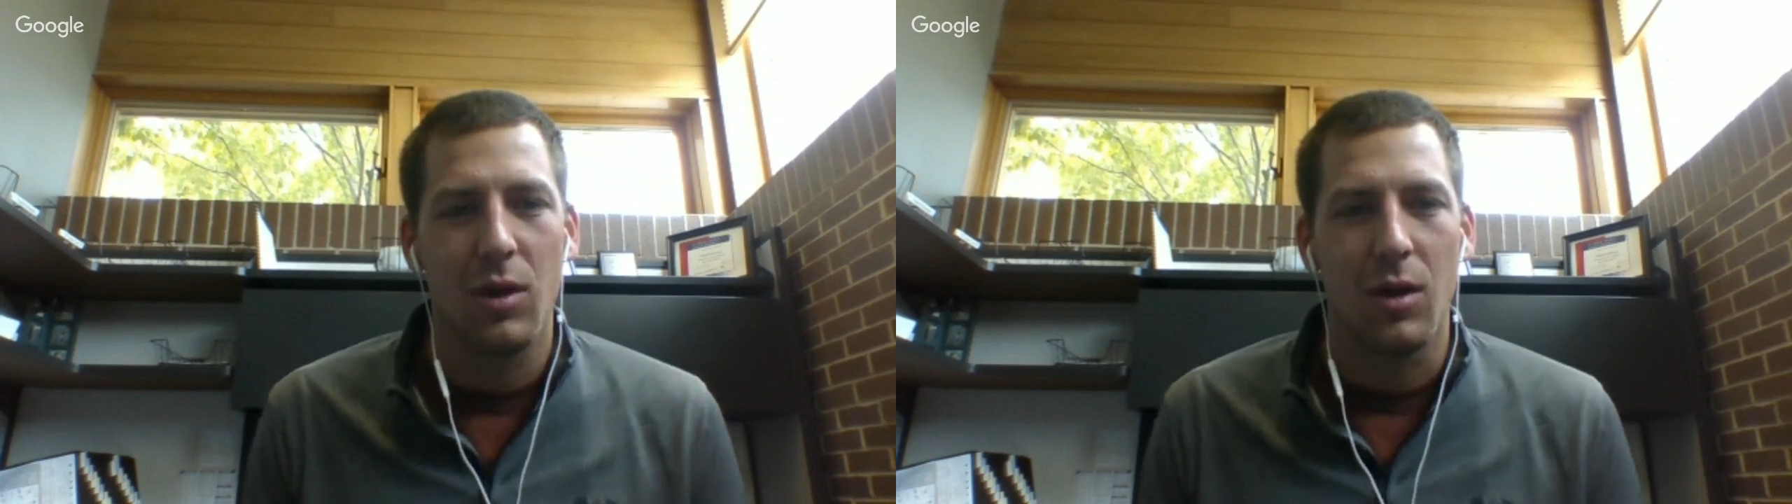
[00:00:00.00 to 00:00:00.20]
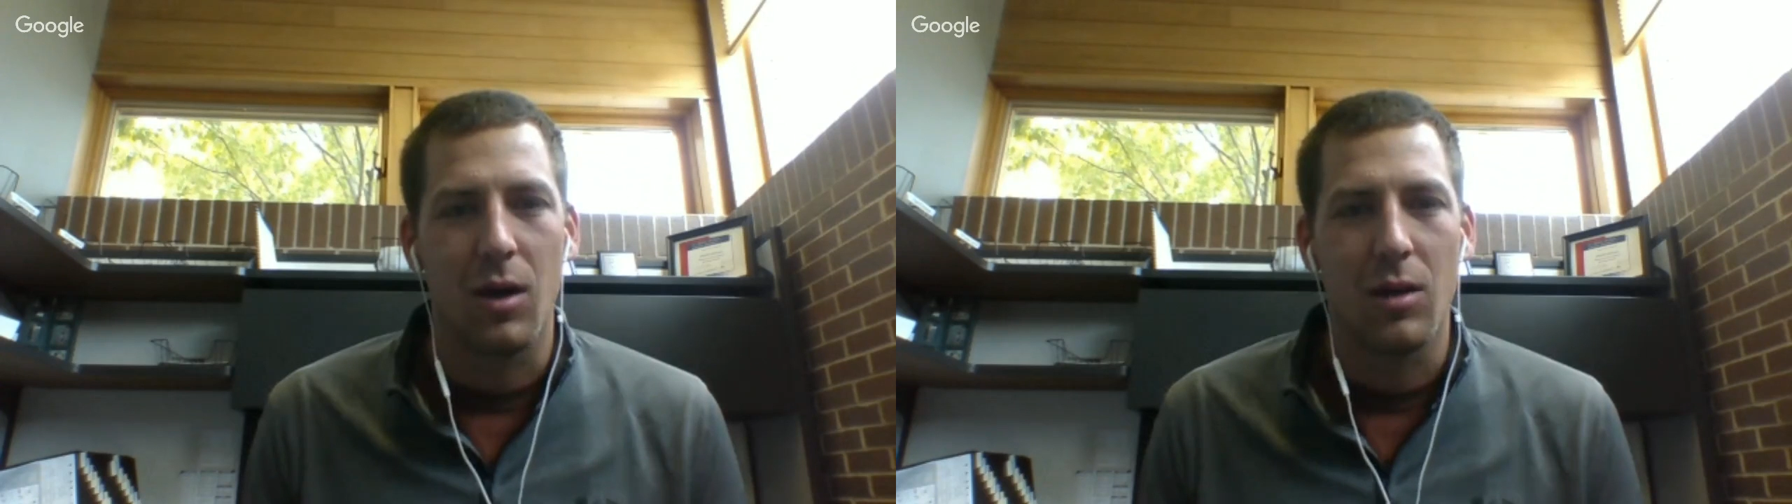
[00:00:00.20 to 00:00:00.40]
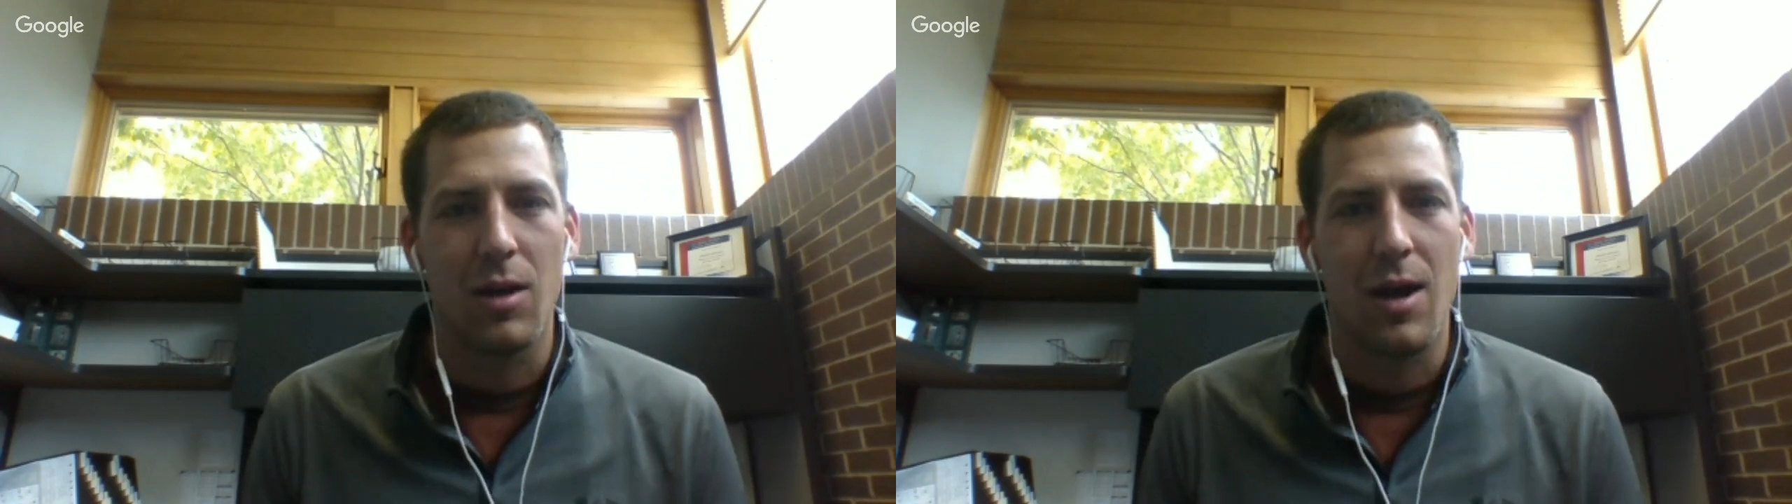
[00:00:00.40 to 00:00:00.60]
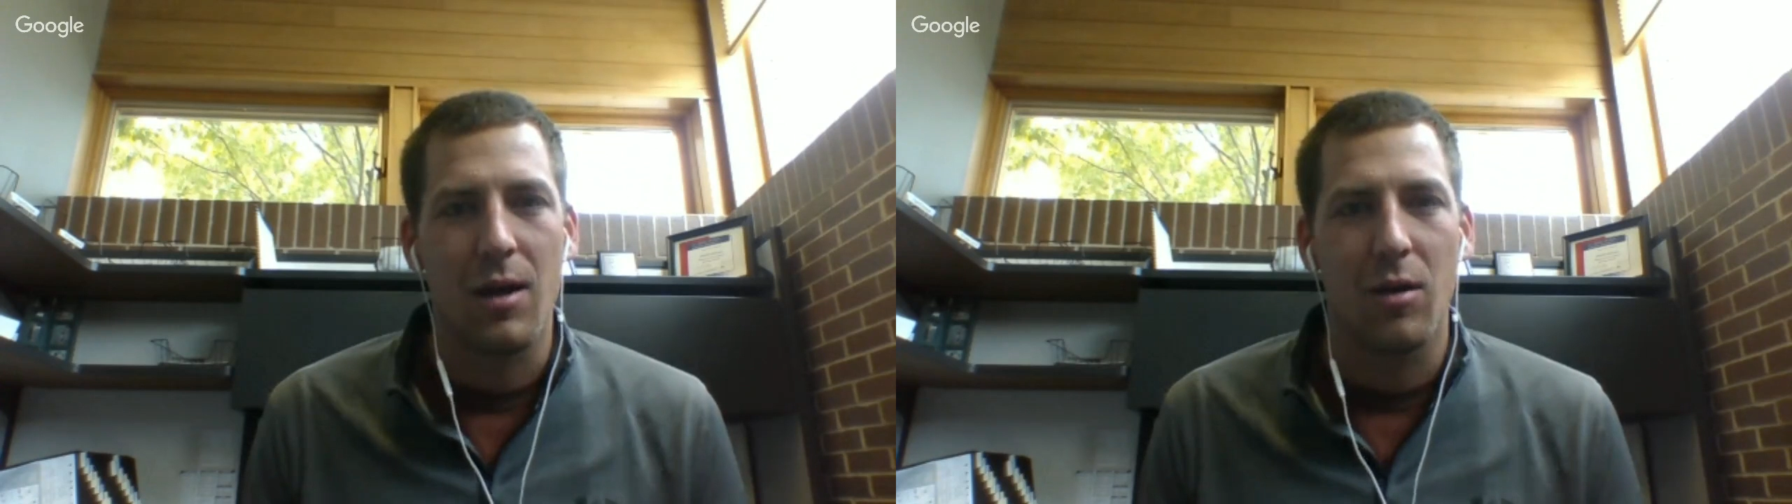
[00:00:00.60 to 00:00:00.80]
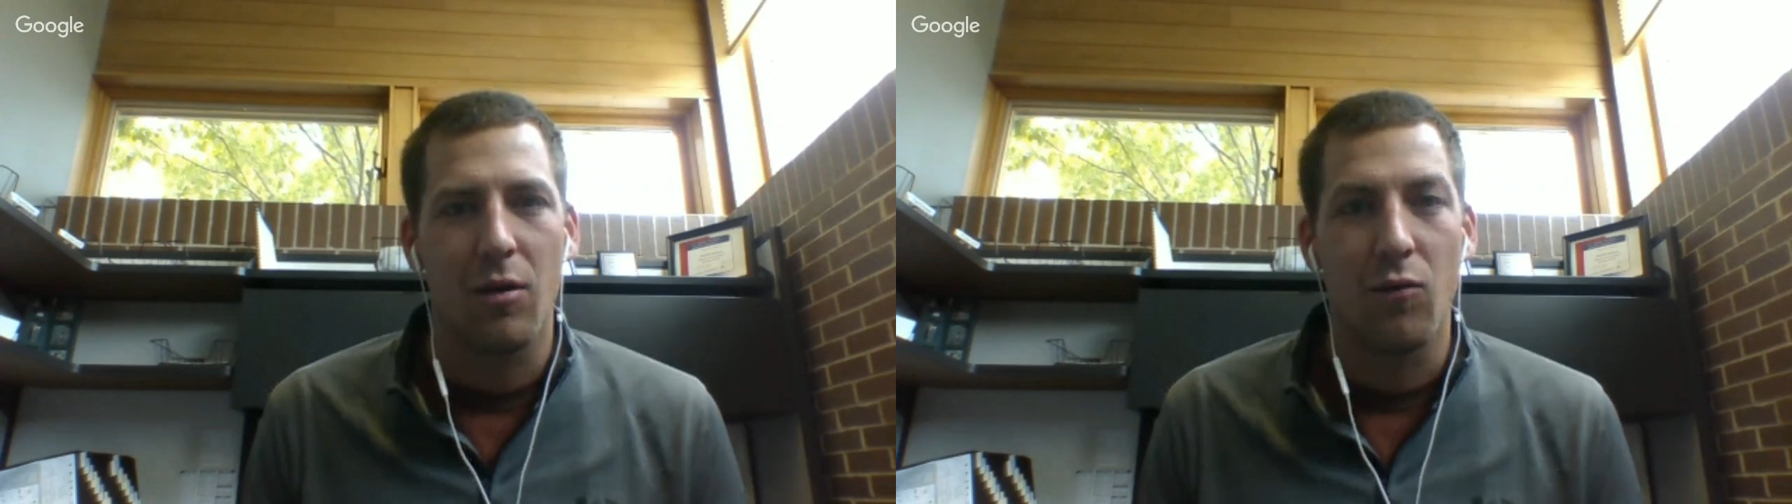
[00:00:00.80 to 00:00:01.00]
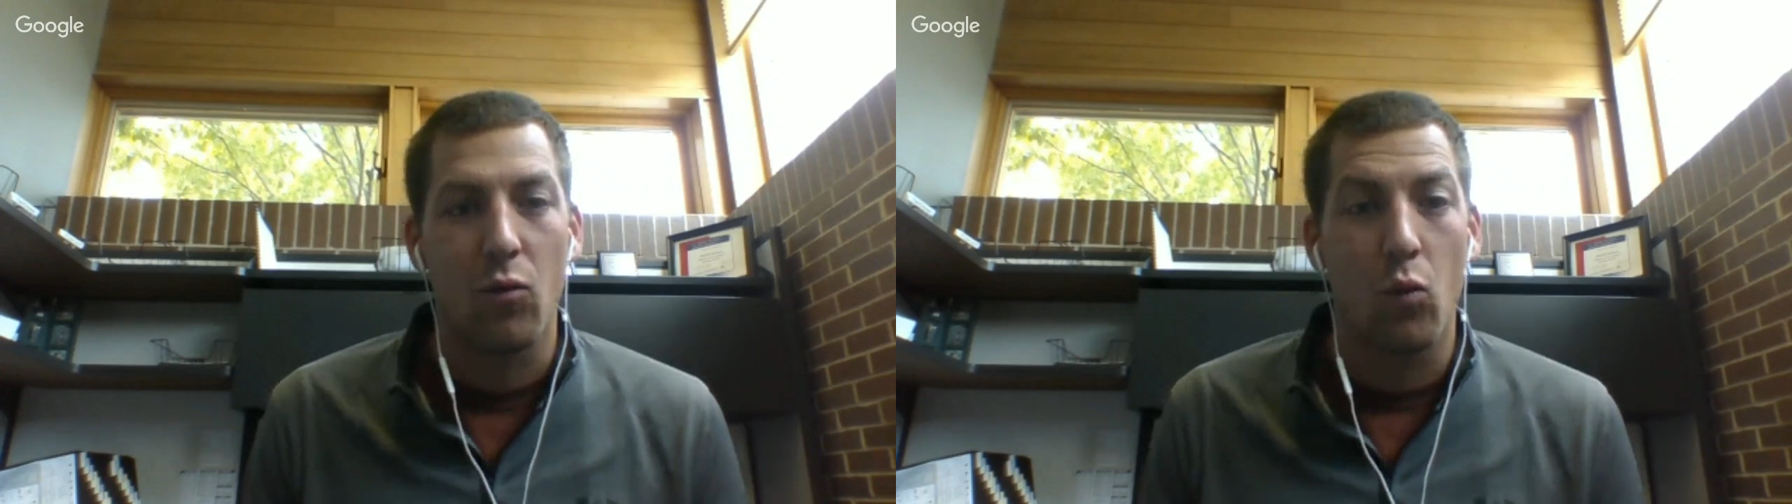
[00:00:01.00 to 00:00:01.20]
a lot of